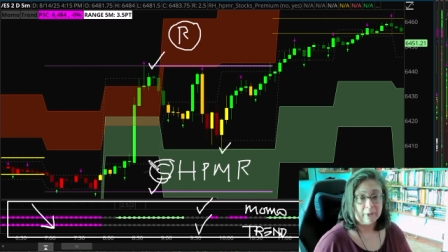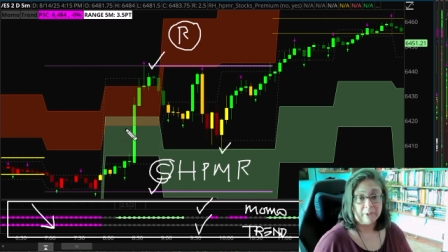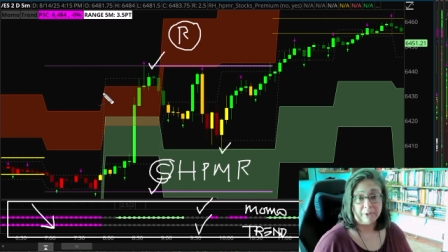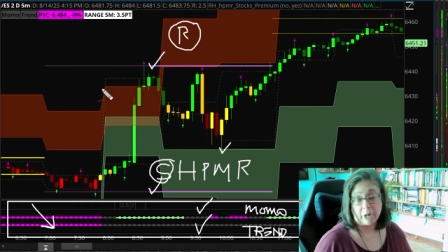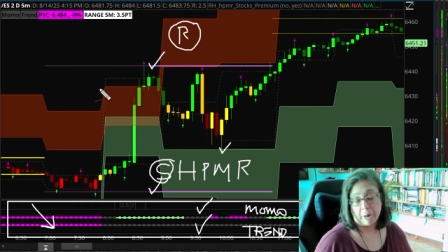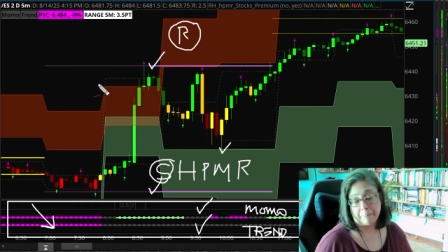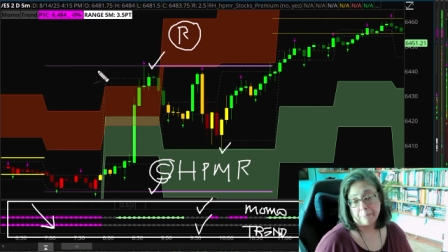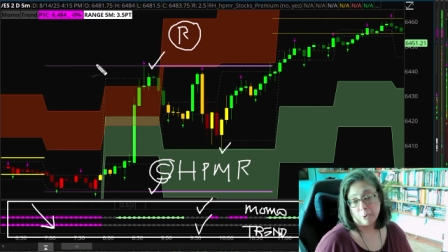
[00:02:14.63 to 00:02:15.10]

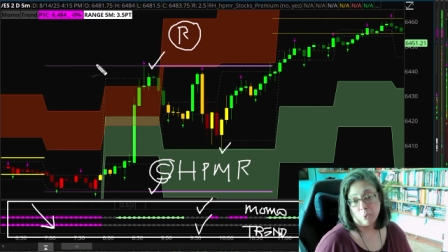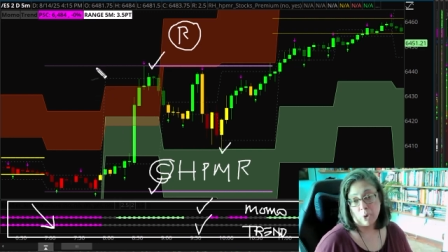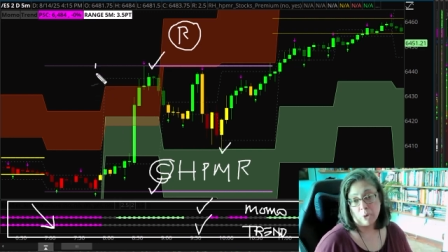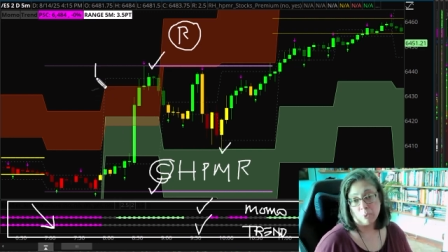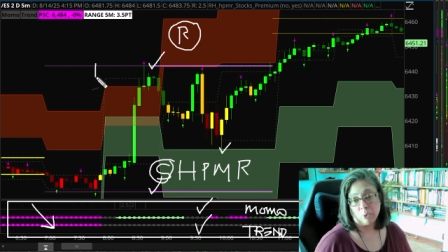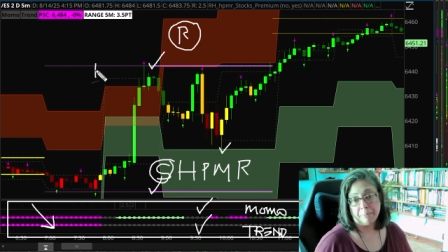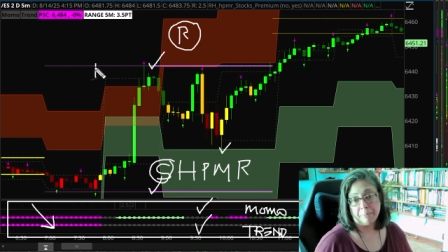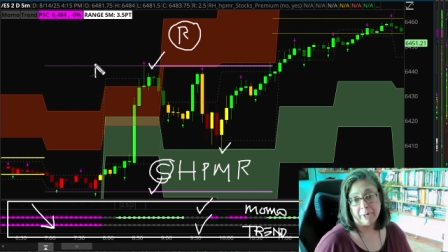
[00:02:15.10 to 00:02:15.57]
The upper
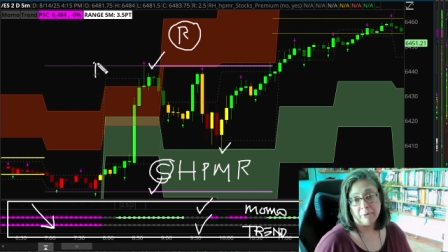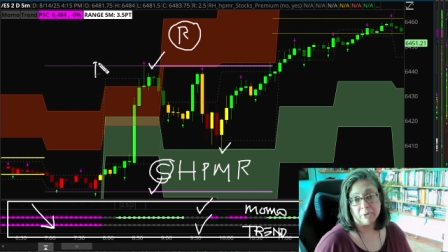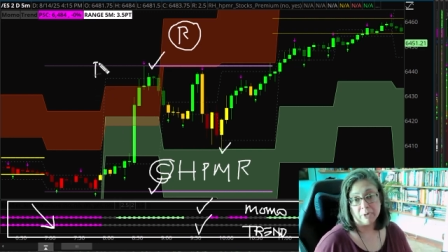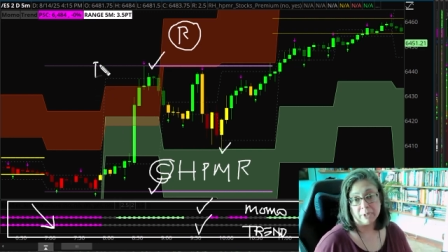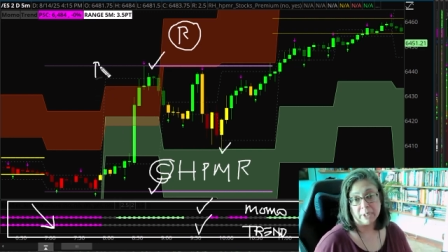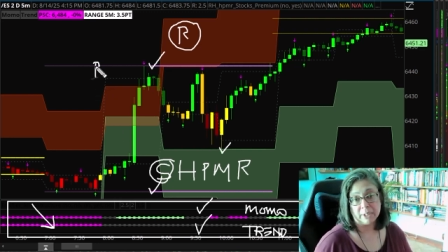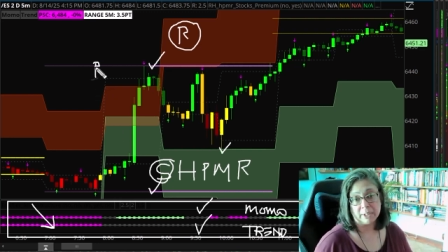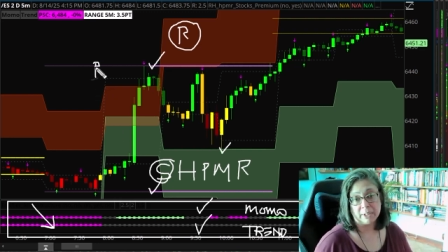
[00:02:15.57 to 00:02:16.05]
one would be
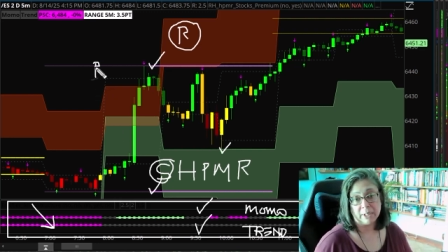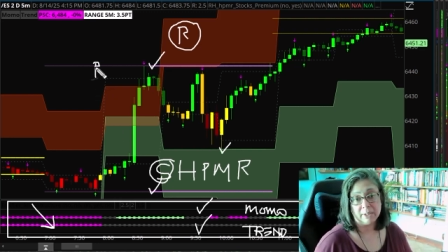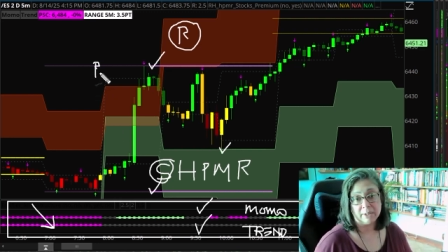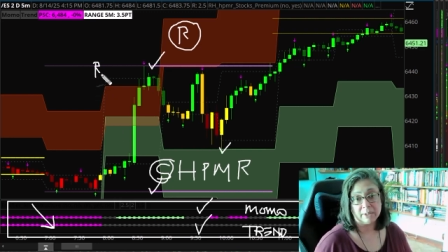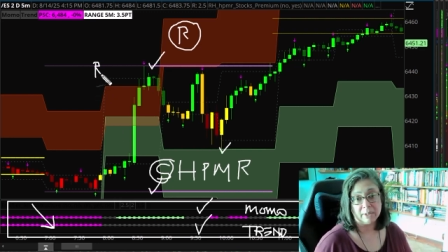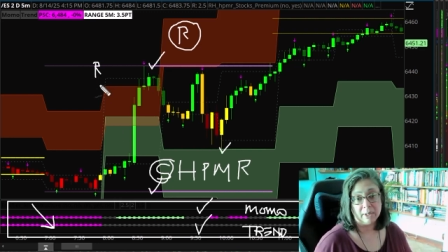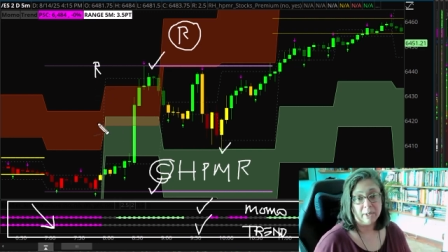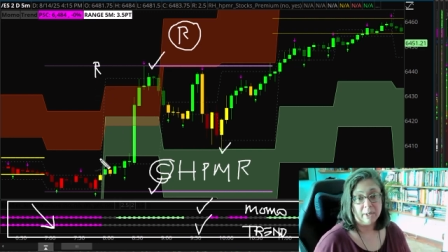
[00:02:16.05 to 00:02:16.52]

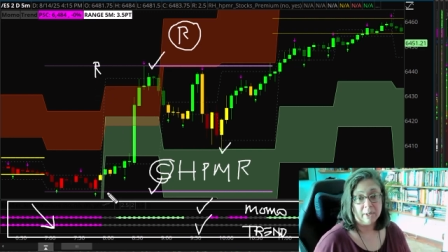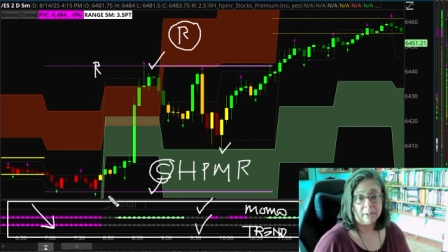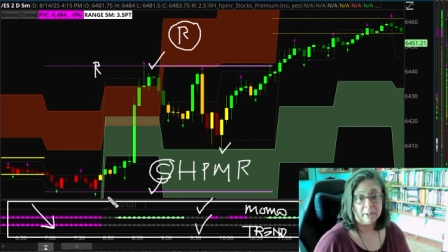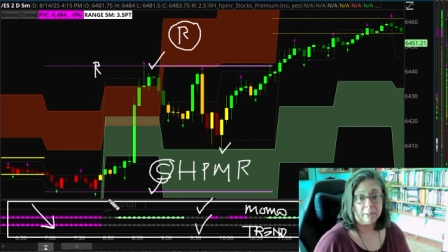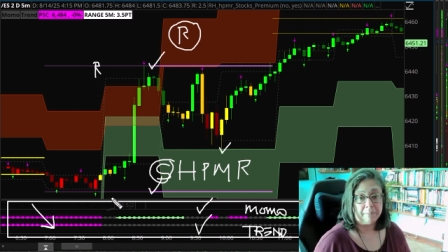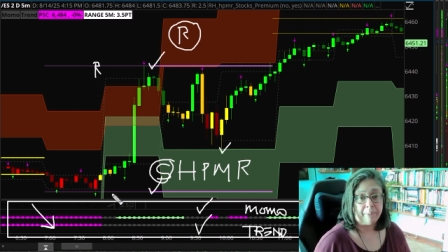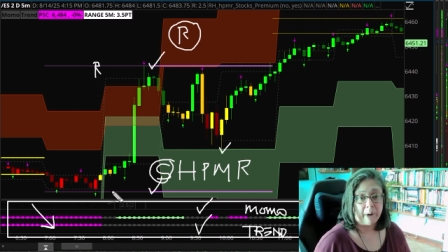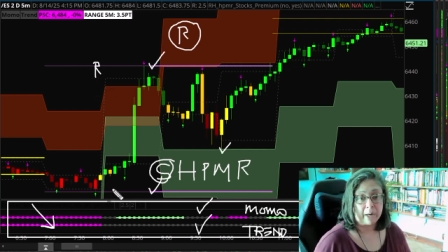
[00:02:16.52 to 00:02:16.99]
resistance,
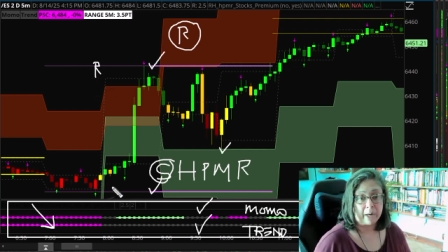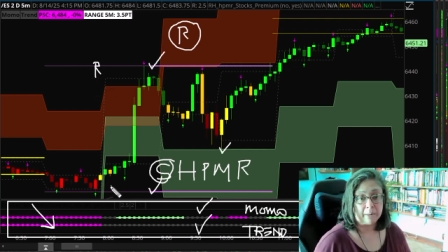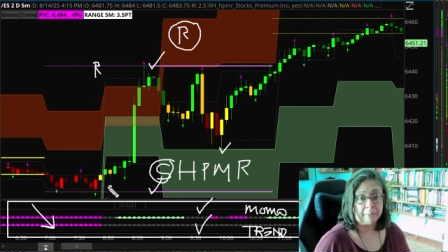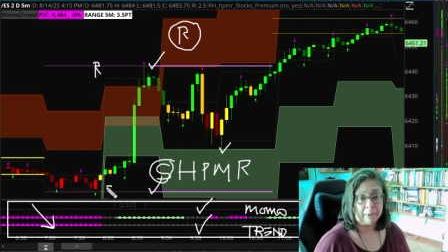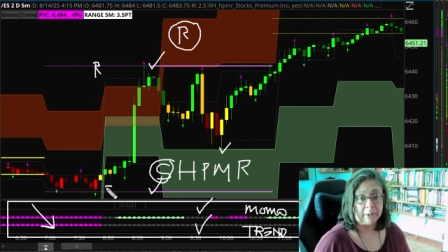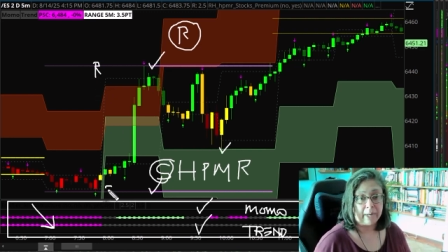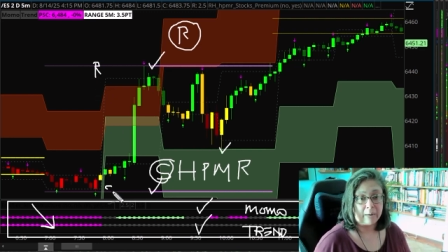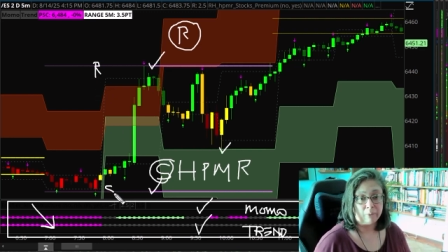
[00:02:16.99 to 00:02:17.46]
the
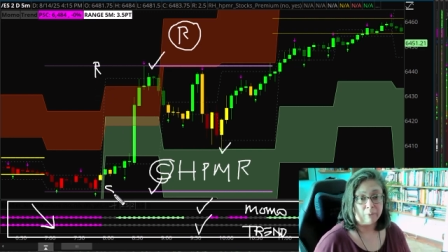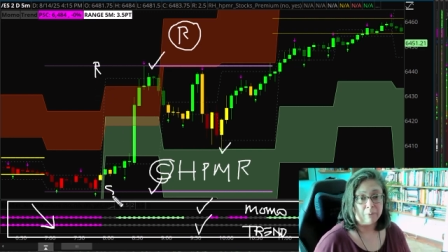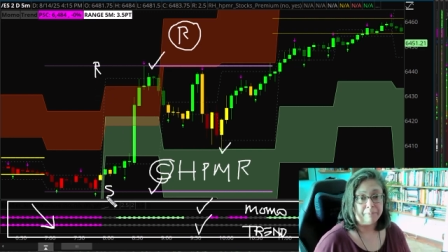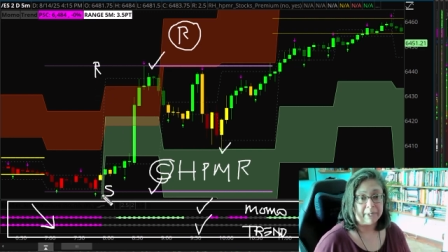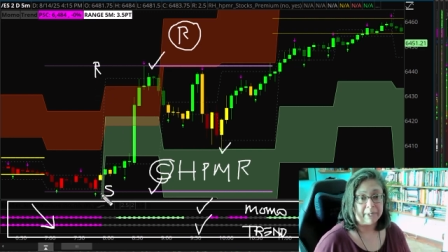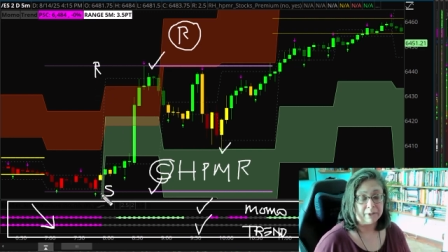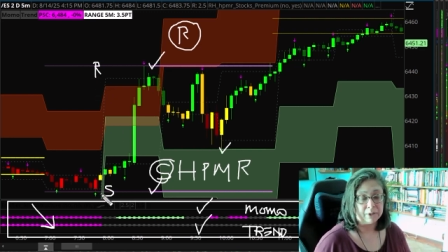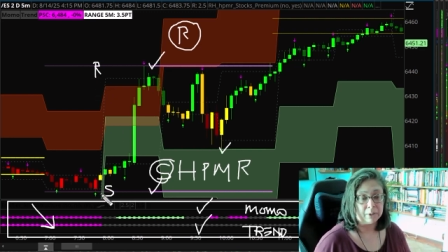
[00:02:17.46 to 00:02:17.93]
bottom line
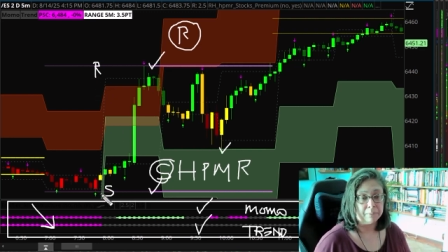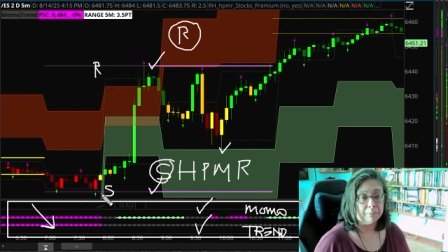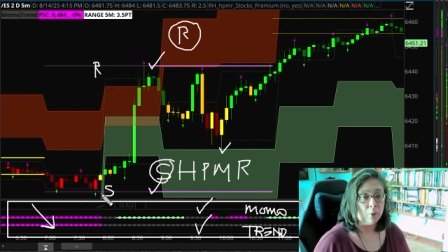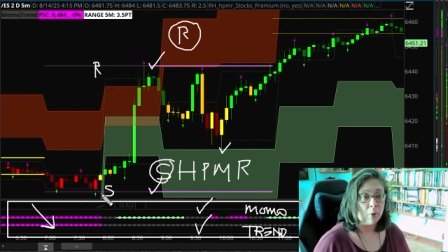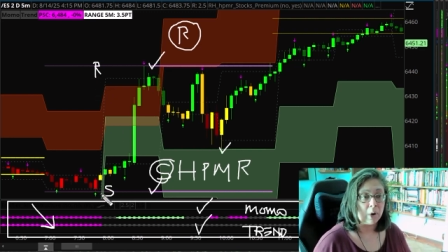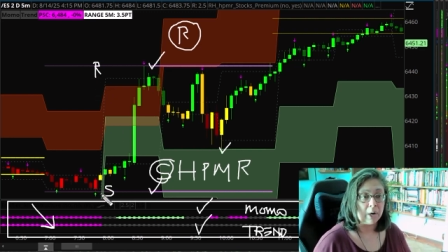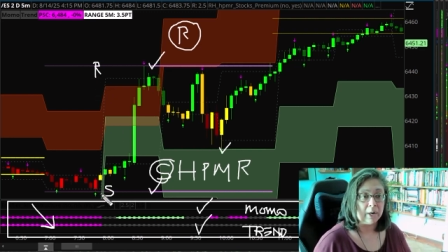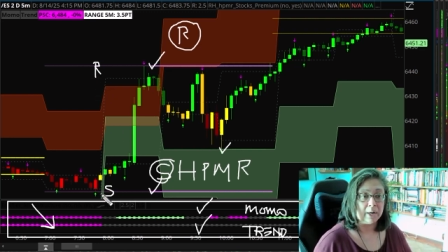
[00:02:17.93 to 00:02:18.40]
would be
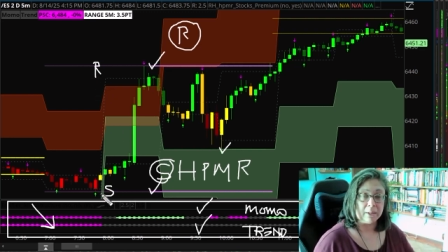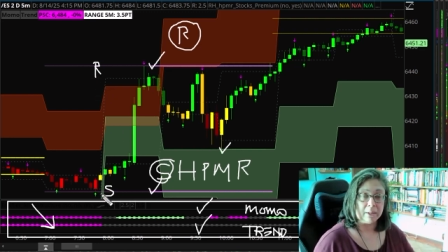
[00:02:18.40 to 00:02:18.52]
support.